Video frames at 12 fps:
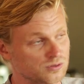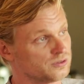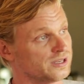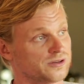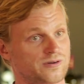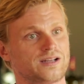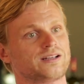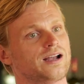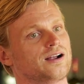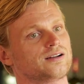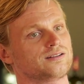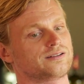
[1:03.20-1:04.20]
know the great
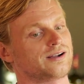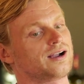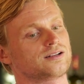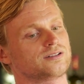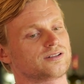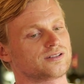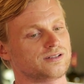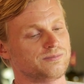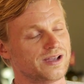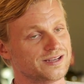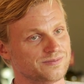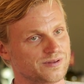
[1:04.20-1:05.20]
char characters and
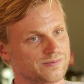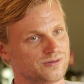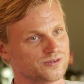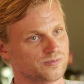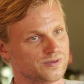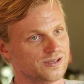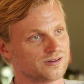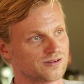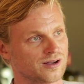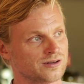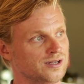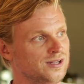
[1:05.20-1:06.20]
amazing people to be
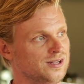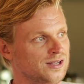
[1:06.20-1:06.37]
around.